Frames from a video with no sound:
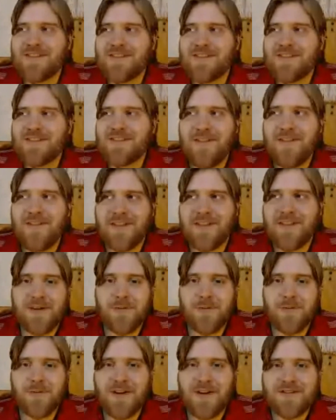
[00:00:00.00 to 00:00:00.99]
Fast 5,
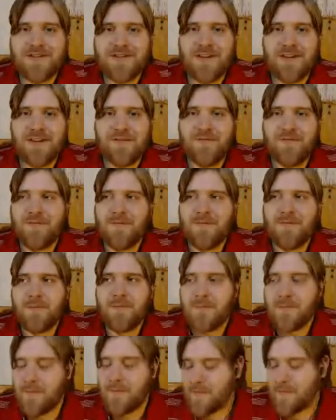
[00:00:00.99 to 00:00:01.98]
I think it was. And
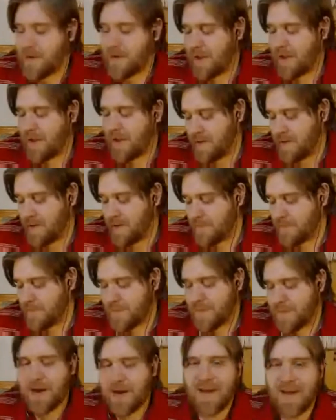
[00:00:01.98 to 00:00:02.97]
I
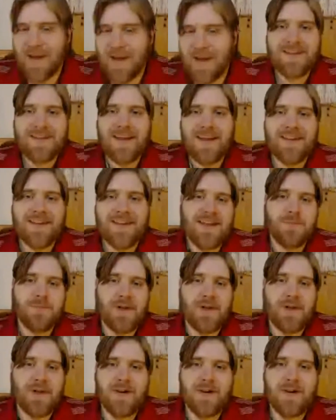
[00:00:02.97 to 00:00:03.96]
don't know.
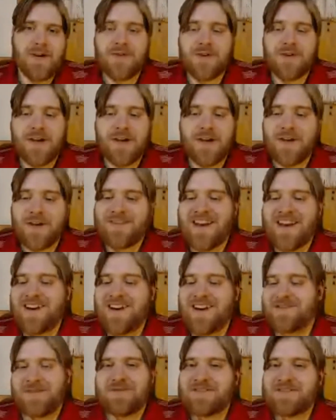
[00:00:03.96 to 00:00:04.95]
They play around with their
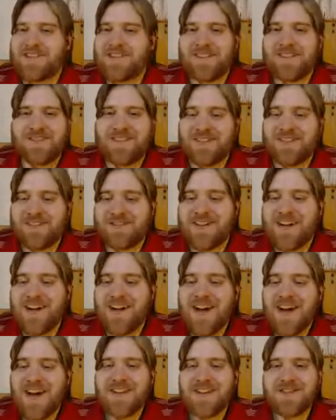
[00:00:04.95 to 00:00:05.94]
names. They don't know what they're
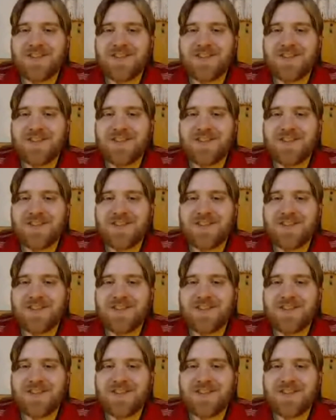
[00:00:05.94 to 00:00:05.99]
doing.